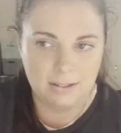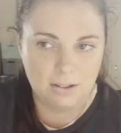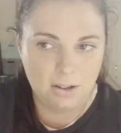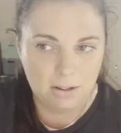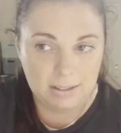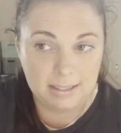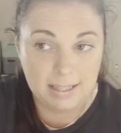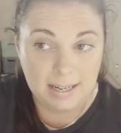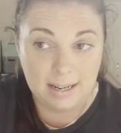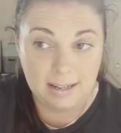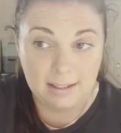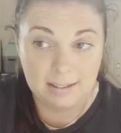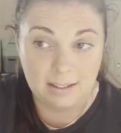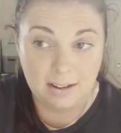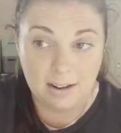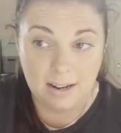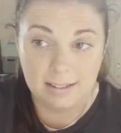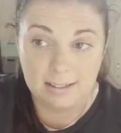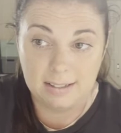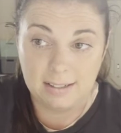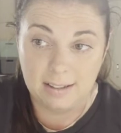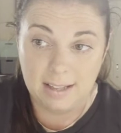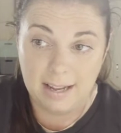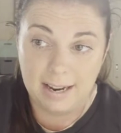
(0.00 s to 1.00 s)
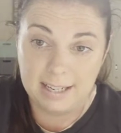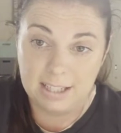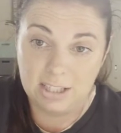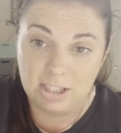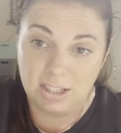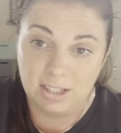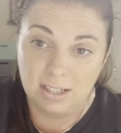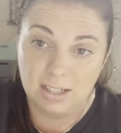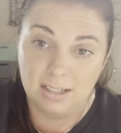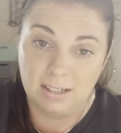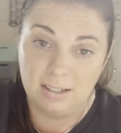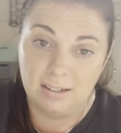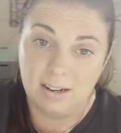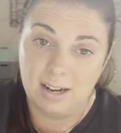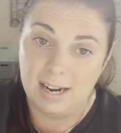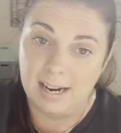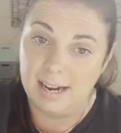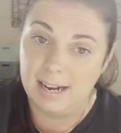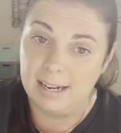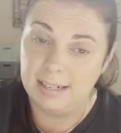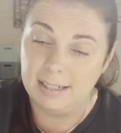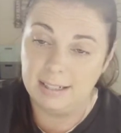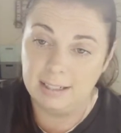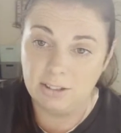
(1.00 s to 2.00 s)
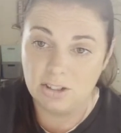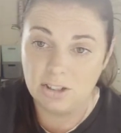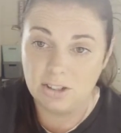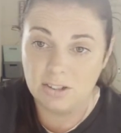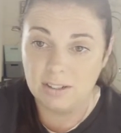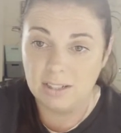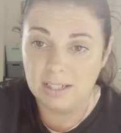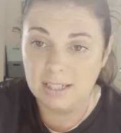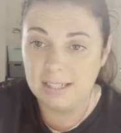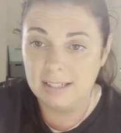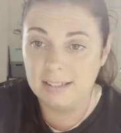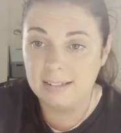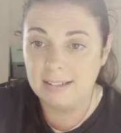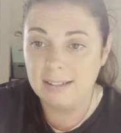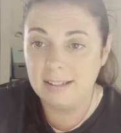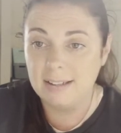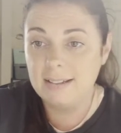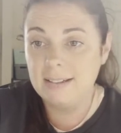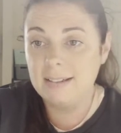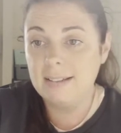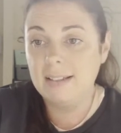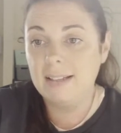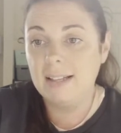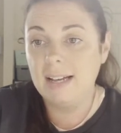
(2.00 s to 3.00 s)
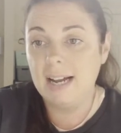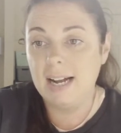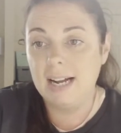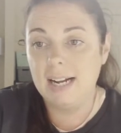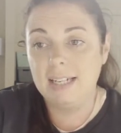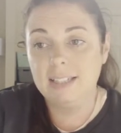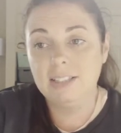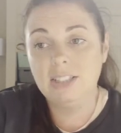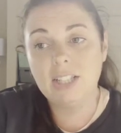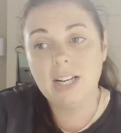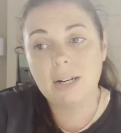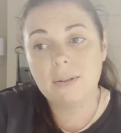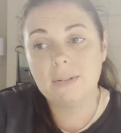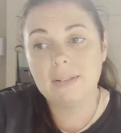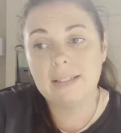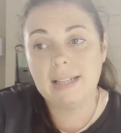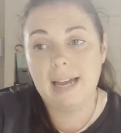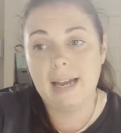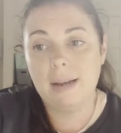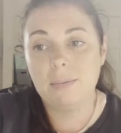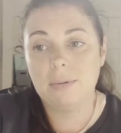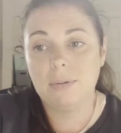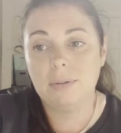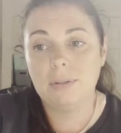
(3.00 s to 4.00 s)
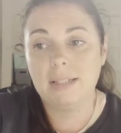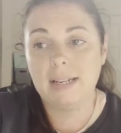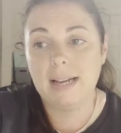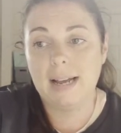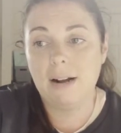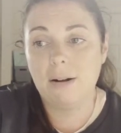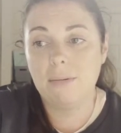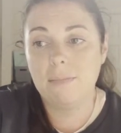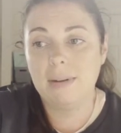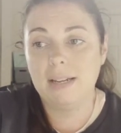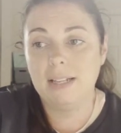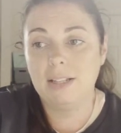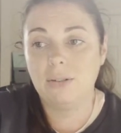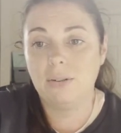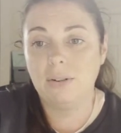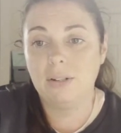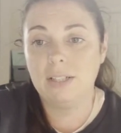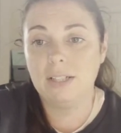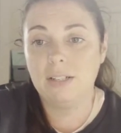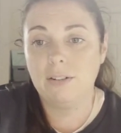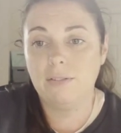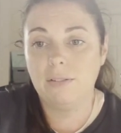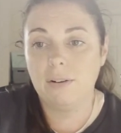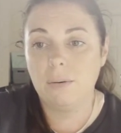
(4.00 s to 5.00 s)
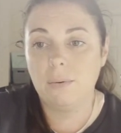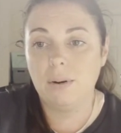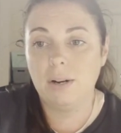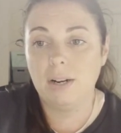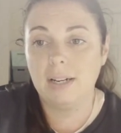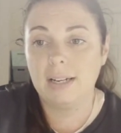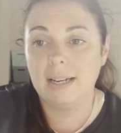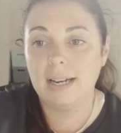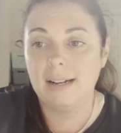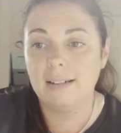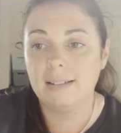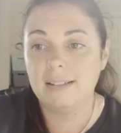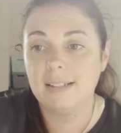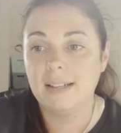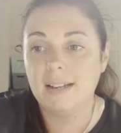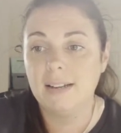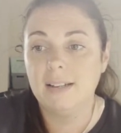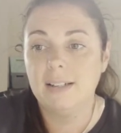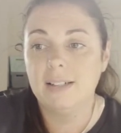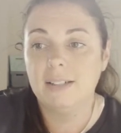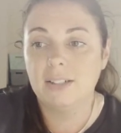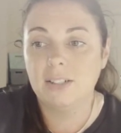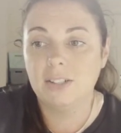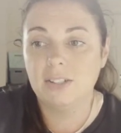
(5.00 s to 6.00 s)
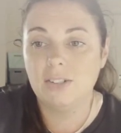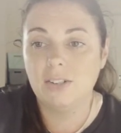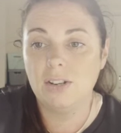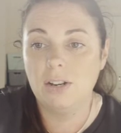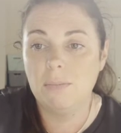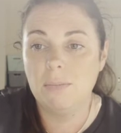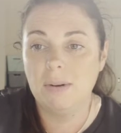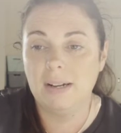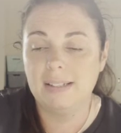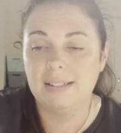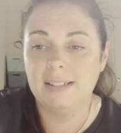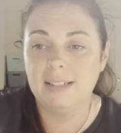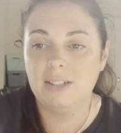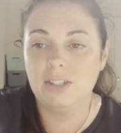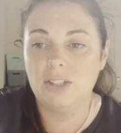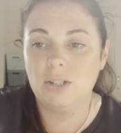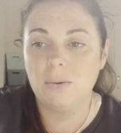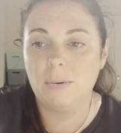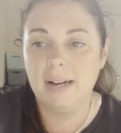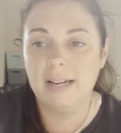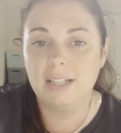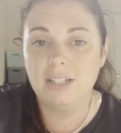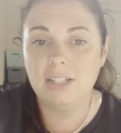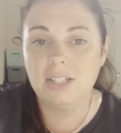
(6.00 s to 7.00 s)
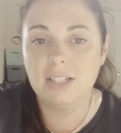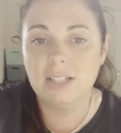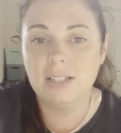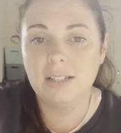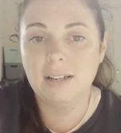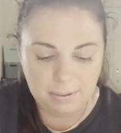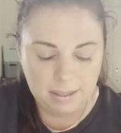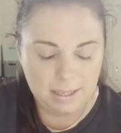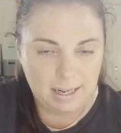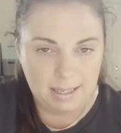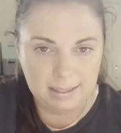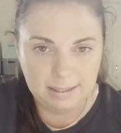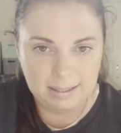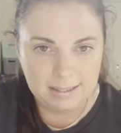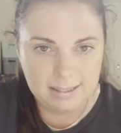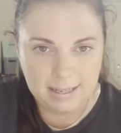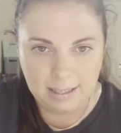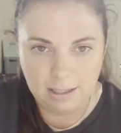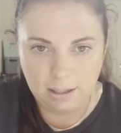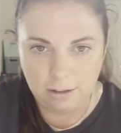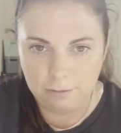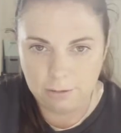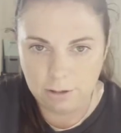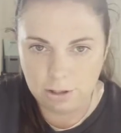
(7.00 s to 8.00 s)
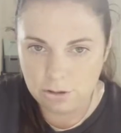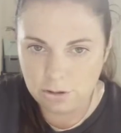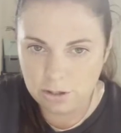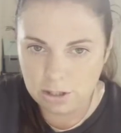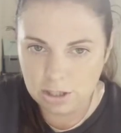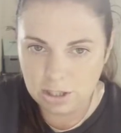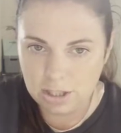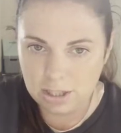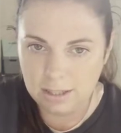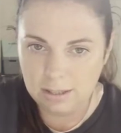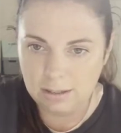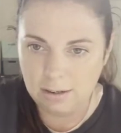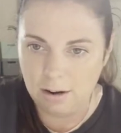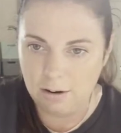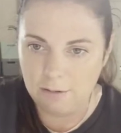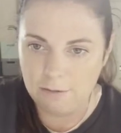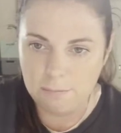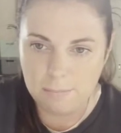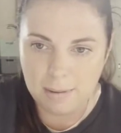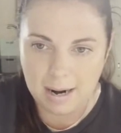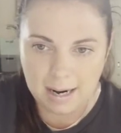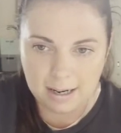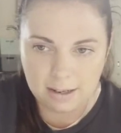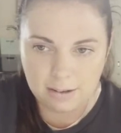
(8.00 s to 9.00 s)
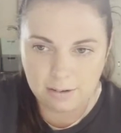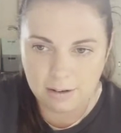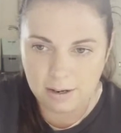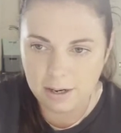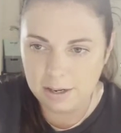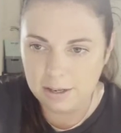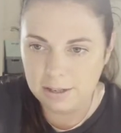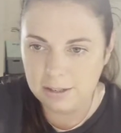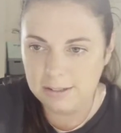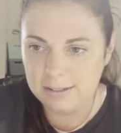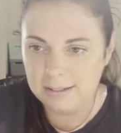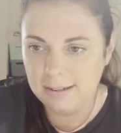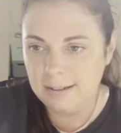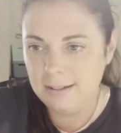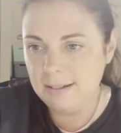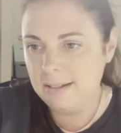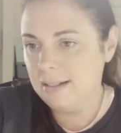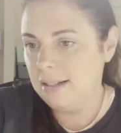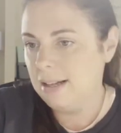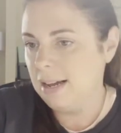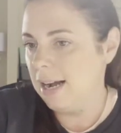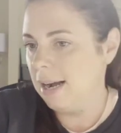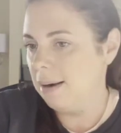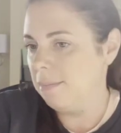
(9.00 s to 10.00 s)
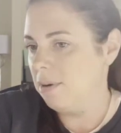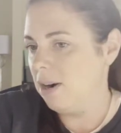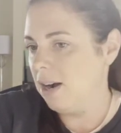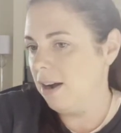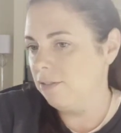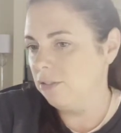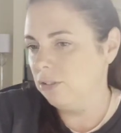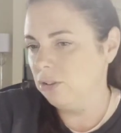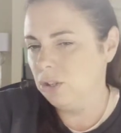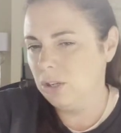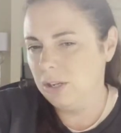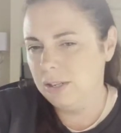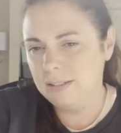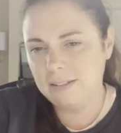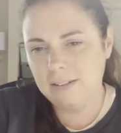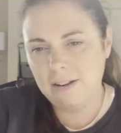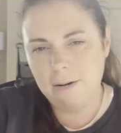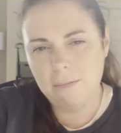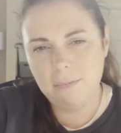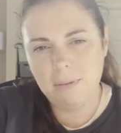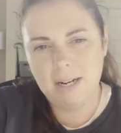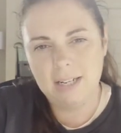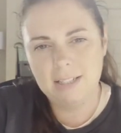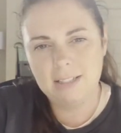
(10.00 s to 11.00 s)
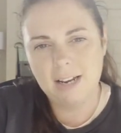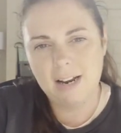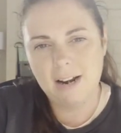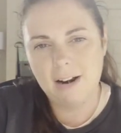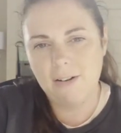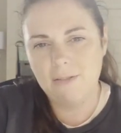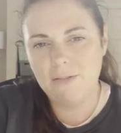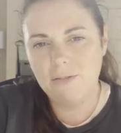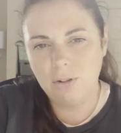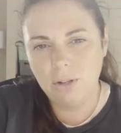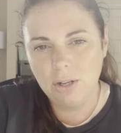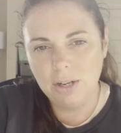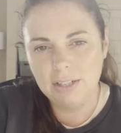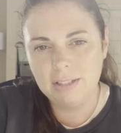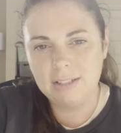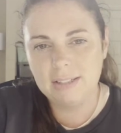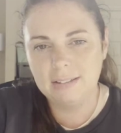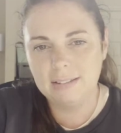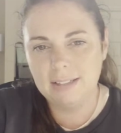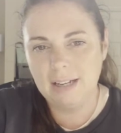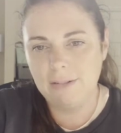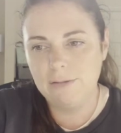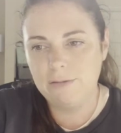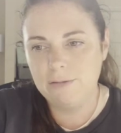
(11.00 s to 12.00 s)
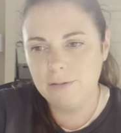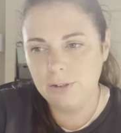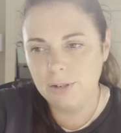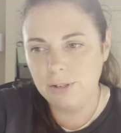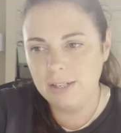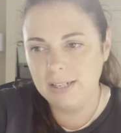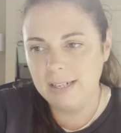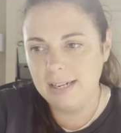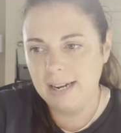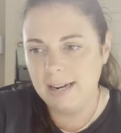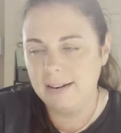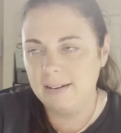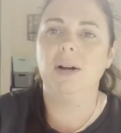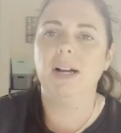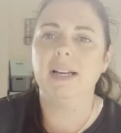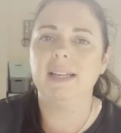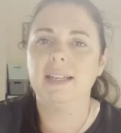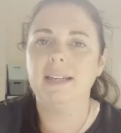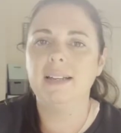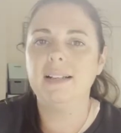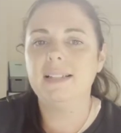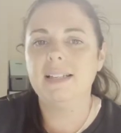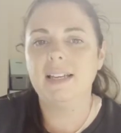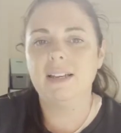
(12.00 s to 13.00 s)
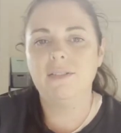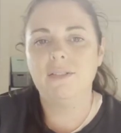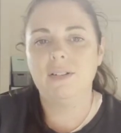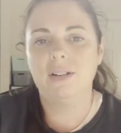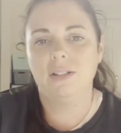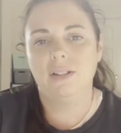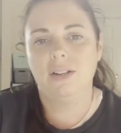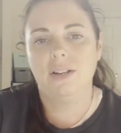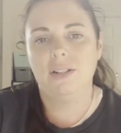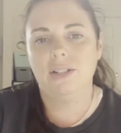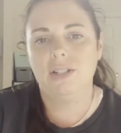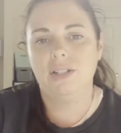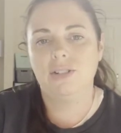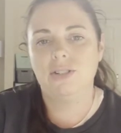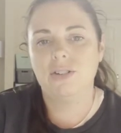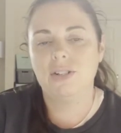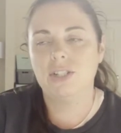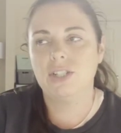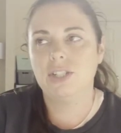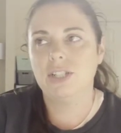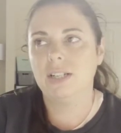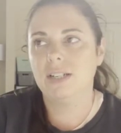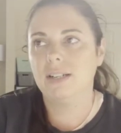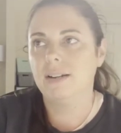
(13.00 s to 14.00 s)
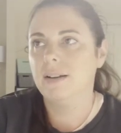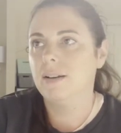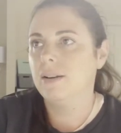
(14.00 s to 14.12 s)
lockdowns, isolation, I had injuries, and Jack was able to help me through different workouts to suit my situation. Better understanding of nutrition, of macros. I've learnt so much and I've learnt to love food again. My kids even learnt nutrition.